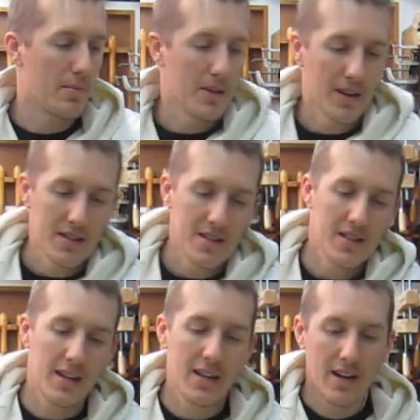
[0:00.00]
You can
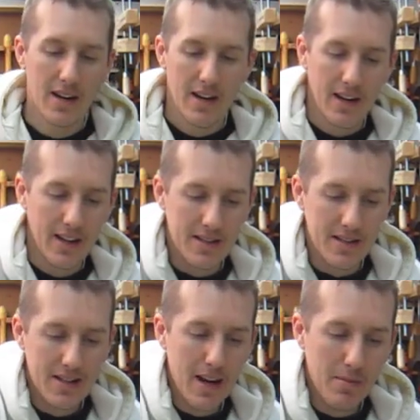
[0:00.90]
see on this
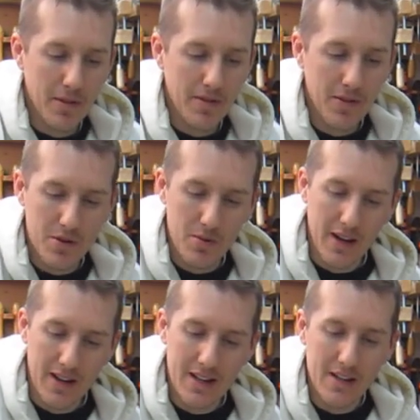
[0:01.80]
table, the first one,
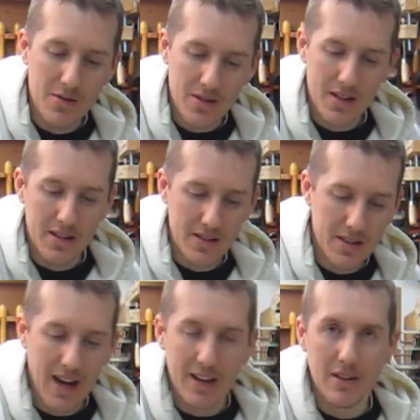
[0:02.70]
I didn't use it, and this
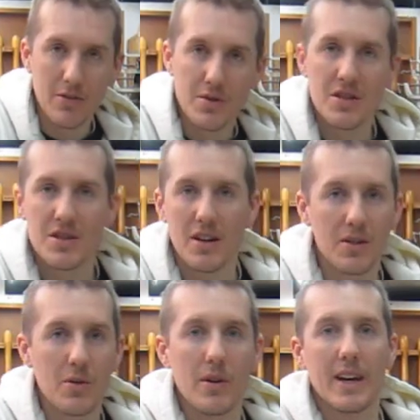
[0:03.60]
hot glue stuck
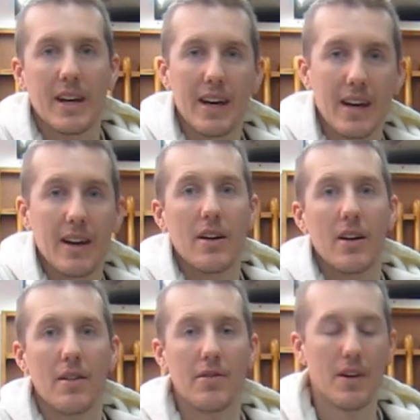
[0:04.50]
to it, and I can't get it
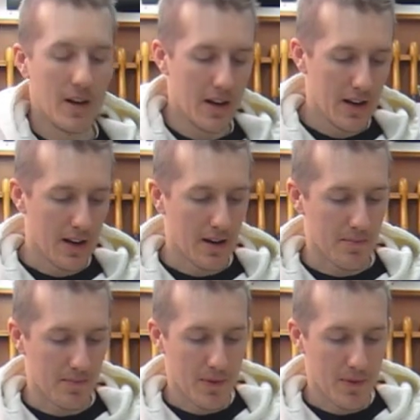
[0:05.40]
off. Um,